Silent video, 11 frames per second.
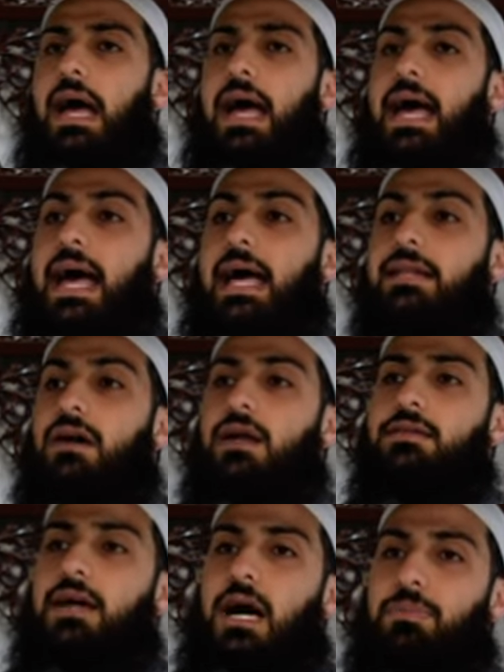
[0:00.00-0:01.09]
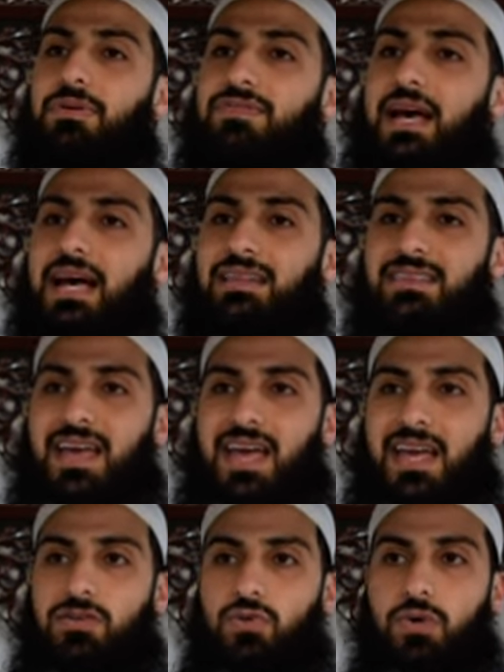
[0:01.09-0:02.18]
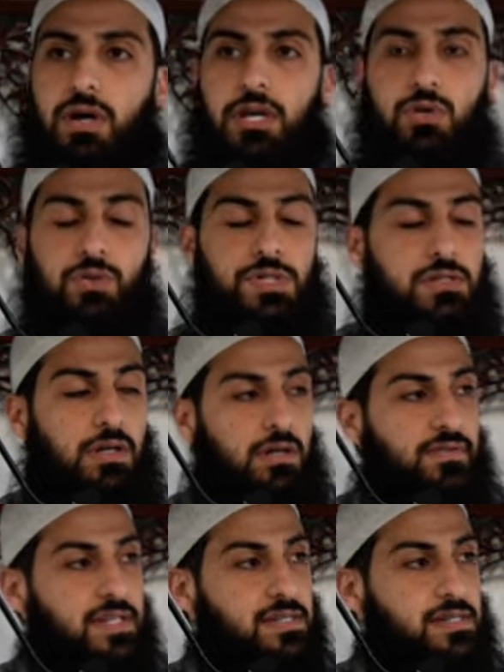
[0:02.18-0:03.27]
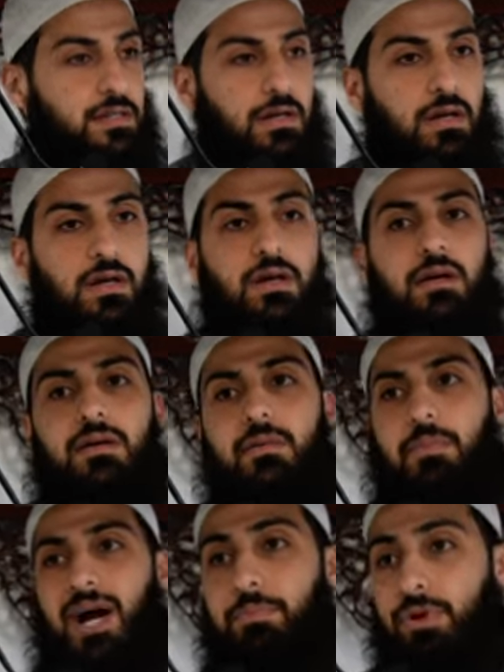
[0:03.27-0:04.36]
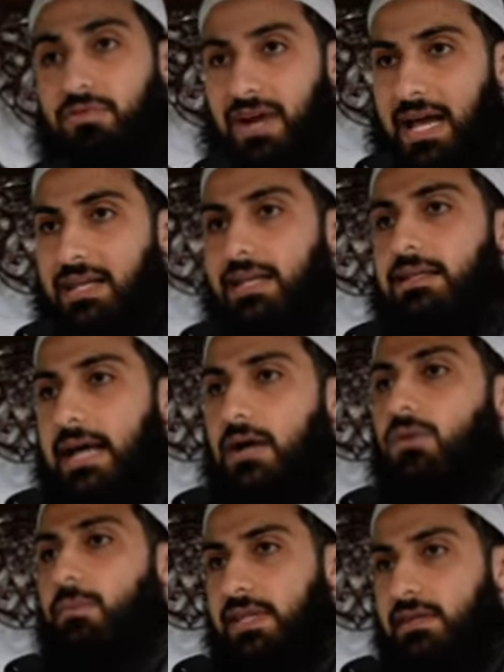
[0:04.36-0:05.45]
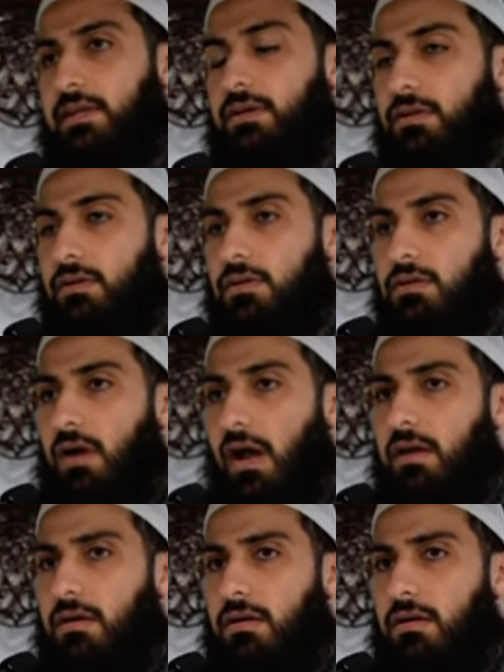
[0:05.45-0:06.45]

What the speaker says: And on top of that, they do a huge service by providing da'wah material, right?